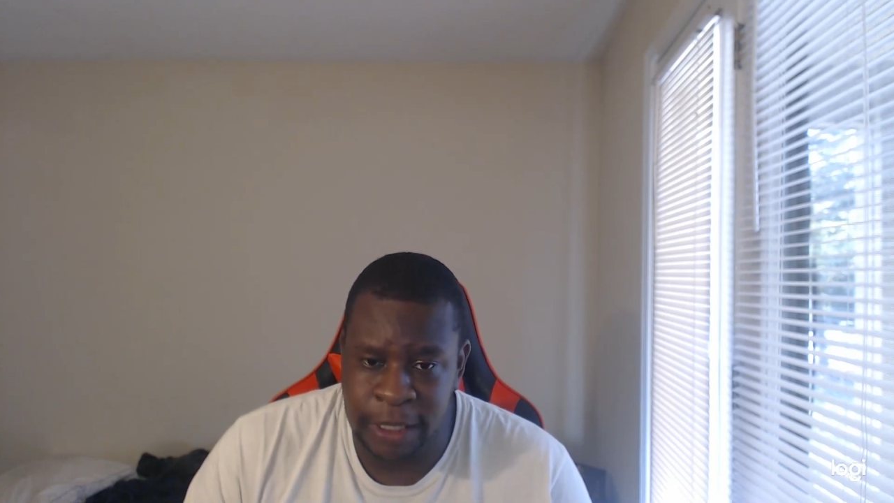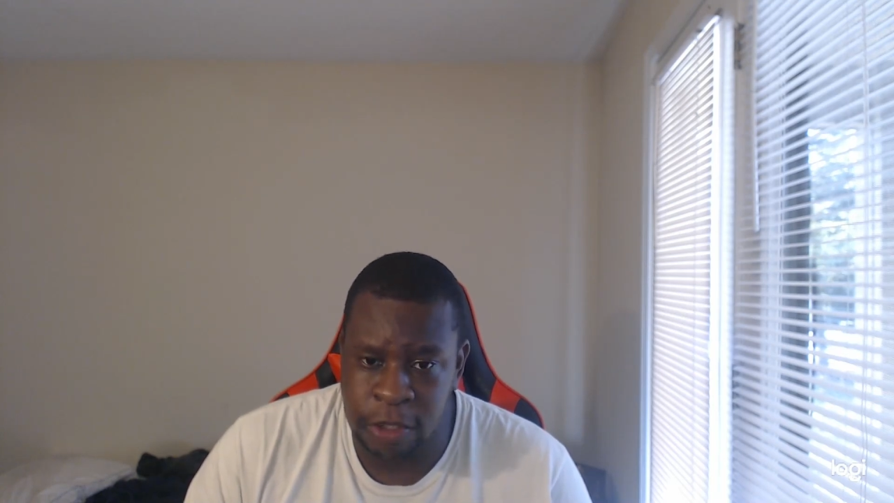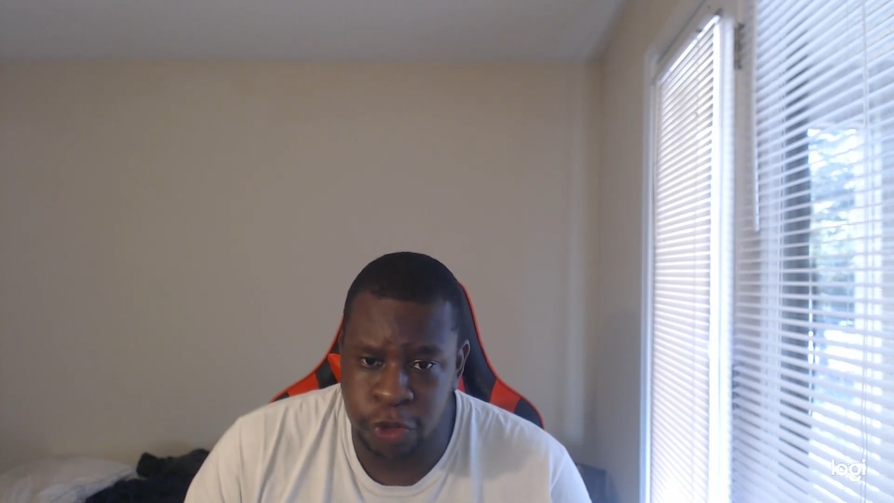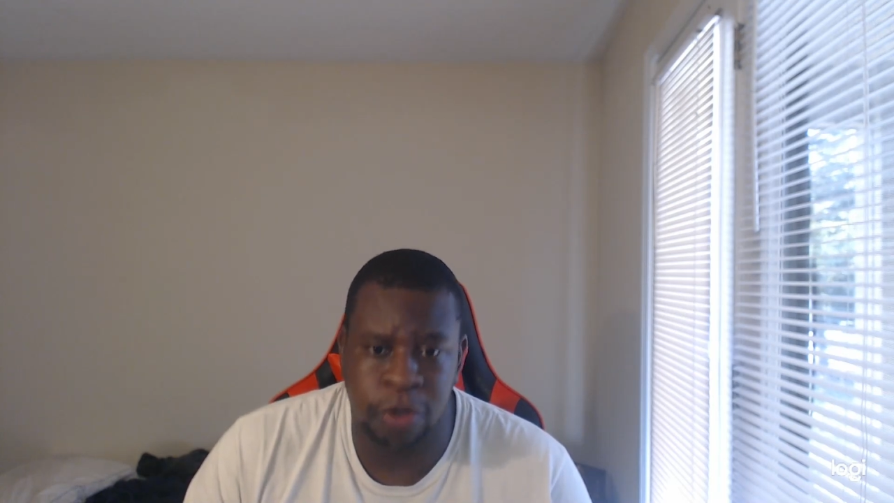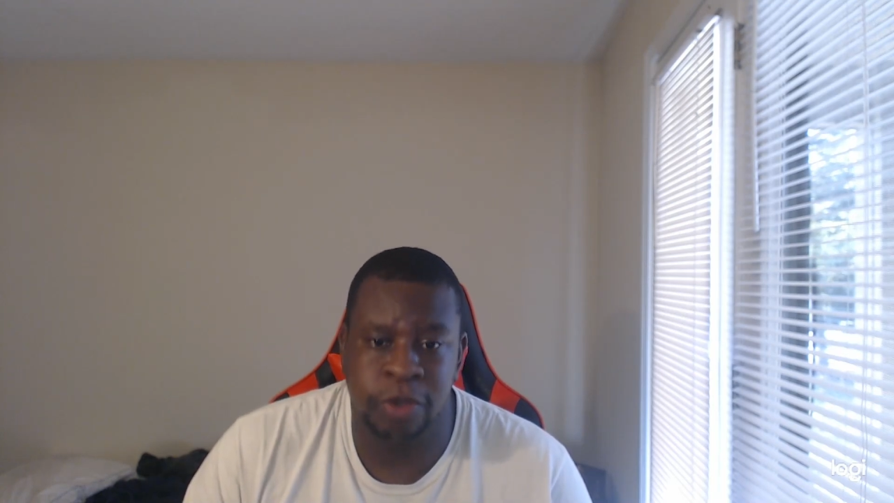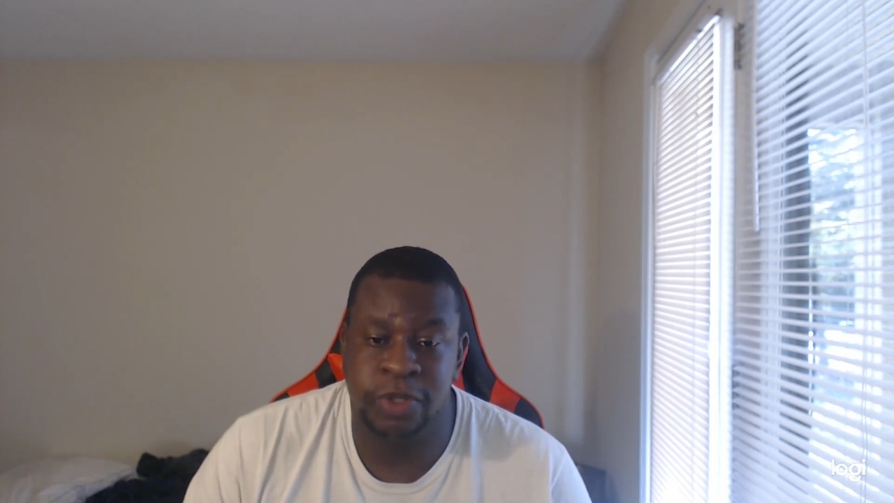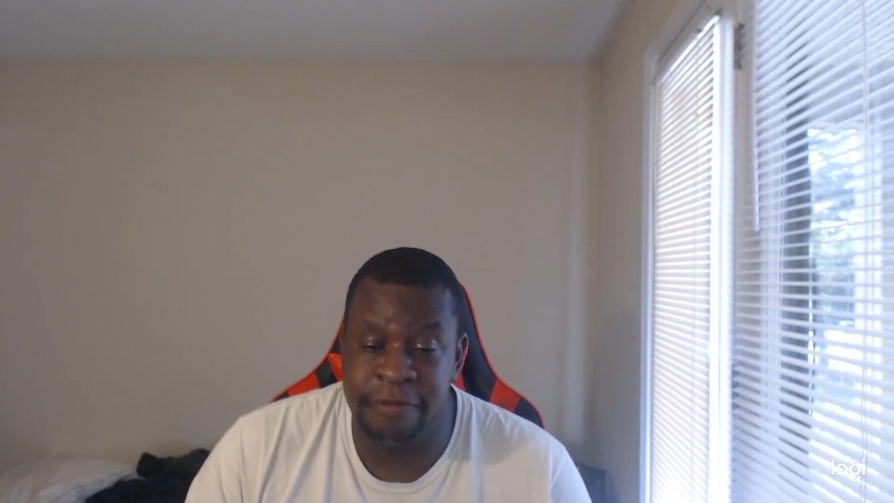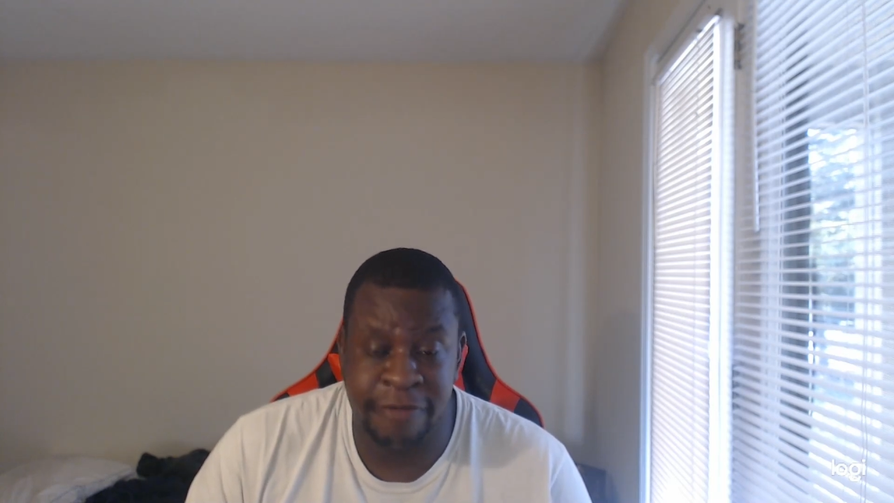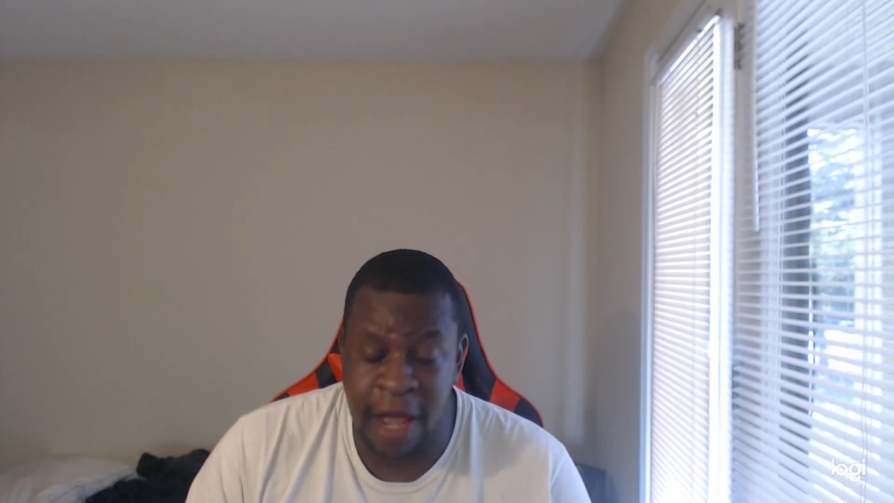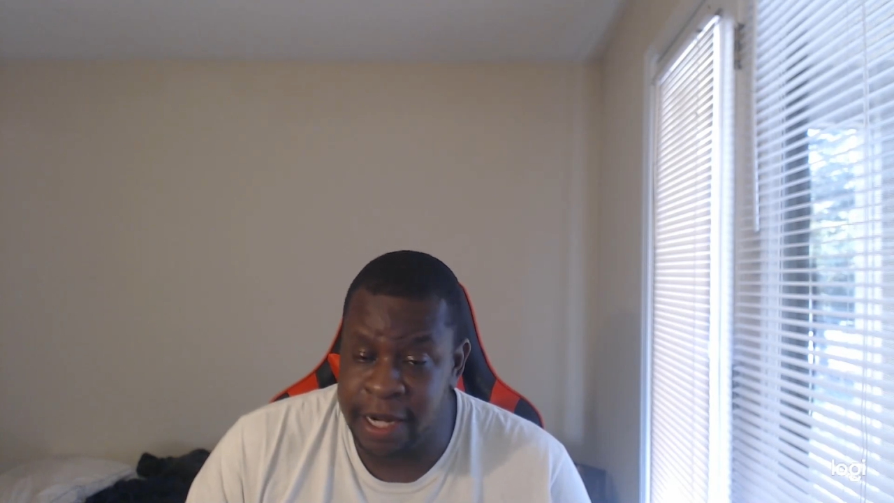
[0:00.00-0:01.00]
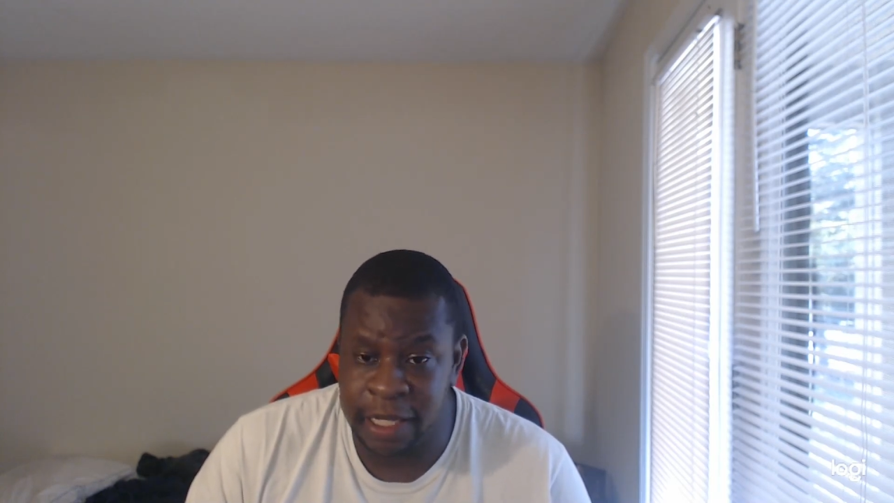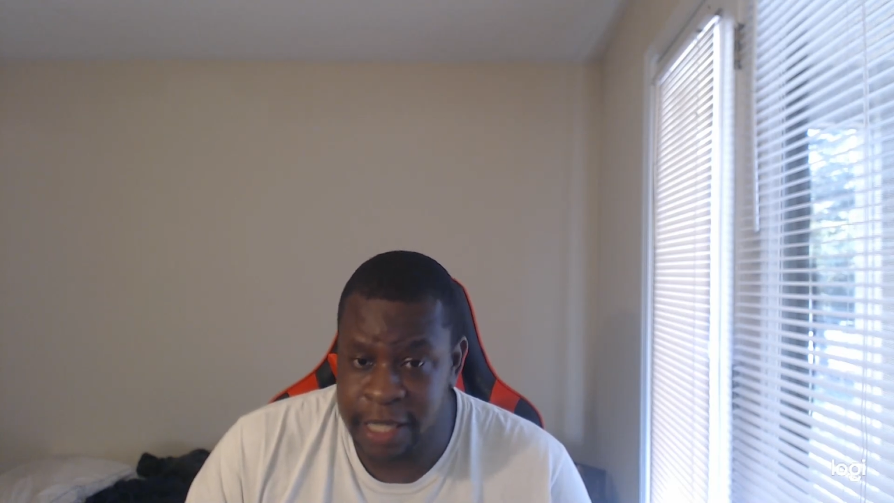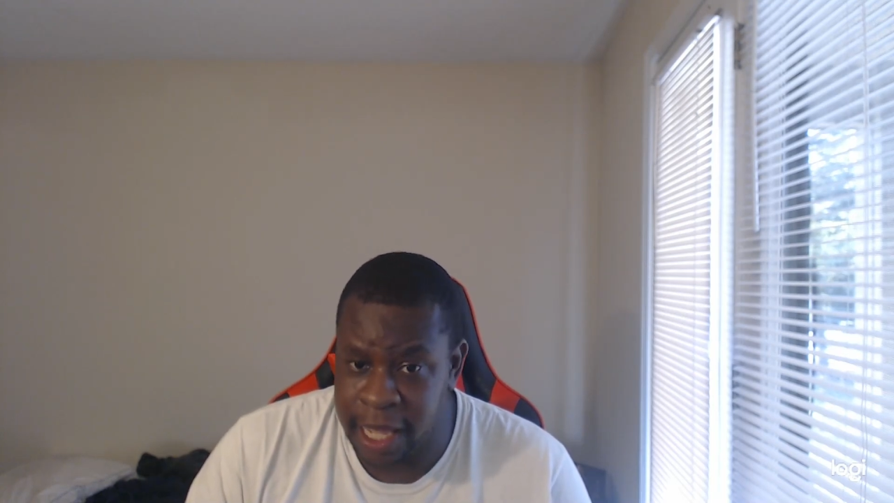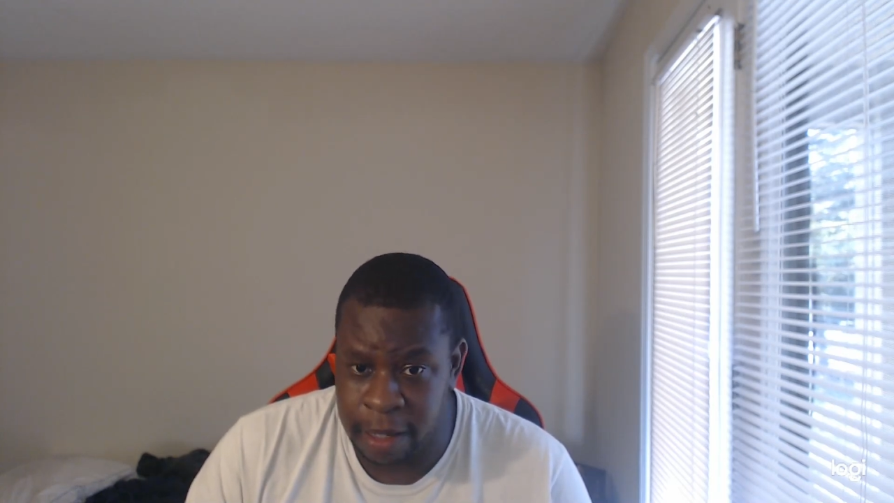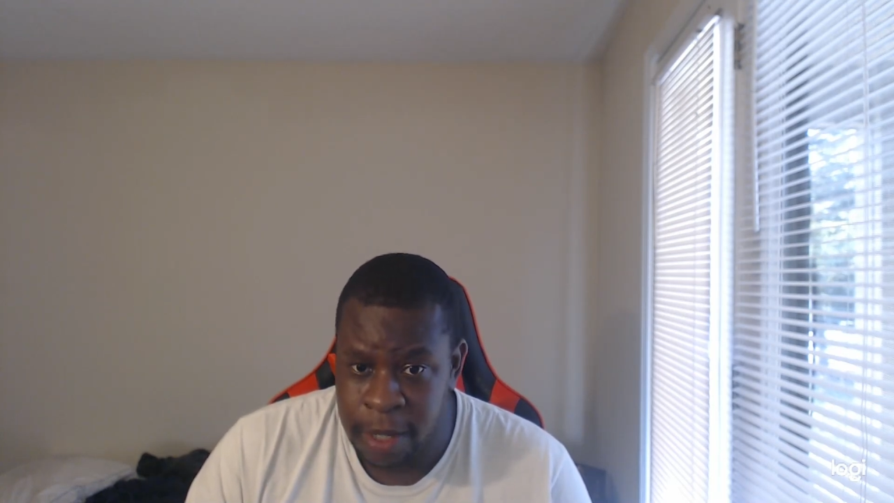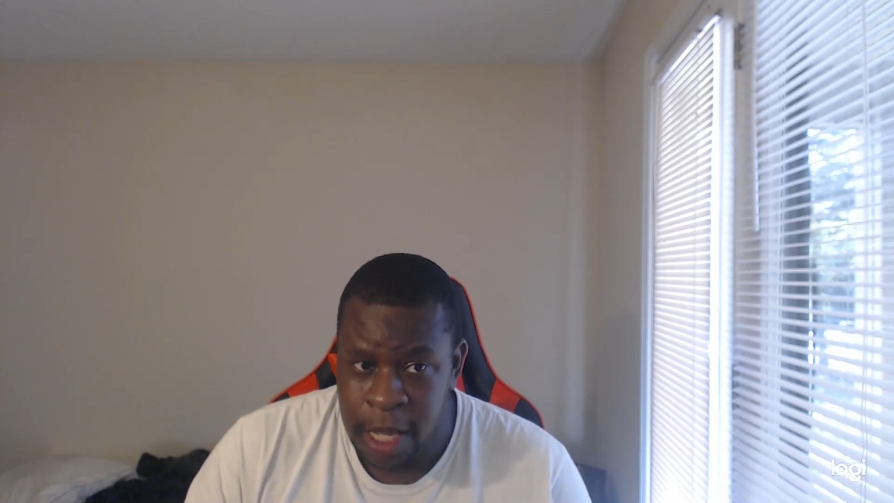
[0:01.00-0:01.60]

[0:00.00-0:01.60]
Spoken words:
struggle in fighting a game.